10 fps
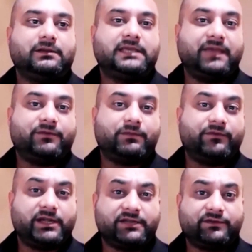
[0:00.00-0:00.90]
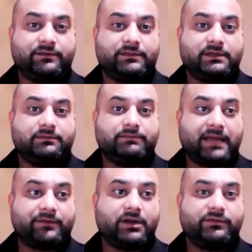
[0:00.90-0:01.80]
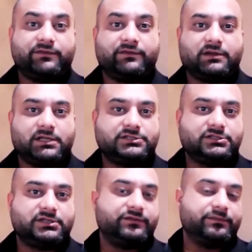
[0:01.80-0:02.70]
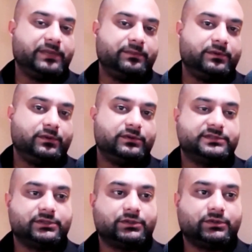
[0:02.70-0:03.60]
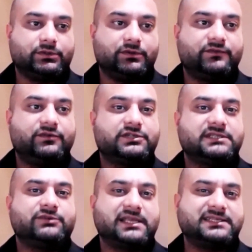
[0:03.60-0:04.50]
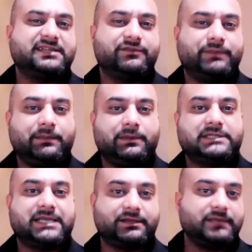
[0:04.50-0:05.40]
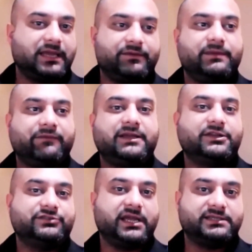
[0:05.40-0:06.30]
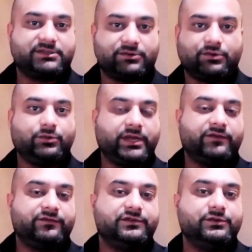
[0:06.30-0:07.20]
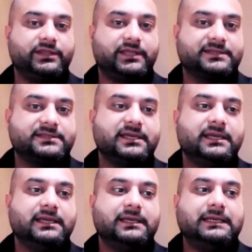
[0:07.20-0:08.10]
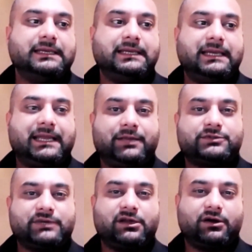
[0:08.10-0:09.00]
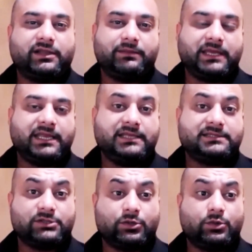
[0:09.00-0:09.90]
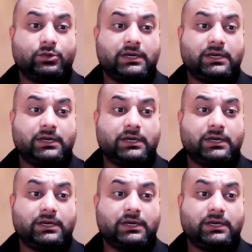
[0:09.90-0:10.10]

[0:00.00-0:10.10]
came from a very different background, different culture, different people. So, of course, when I say different people, it's like every country has their own way of doing things. And it was really hard in the beginning. So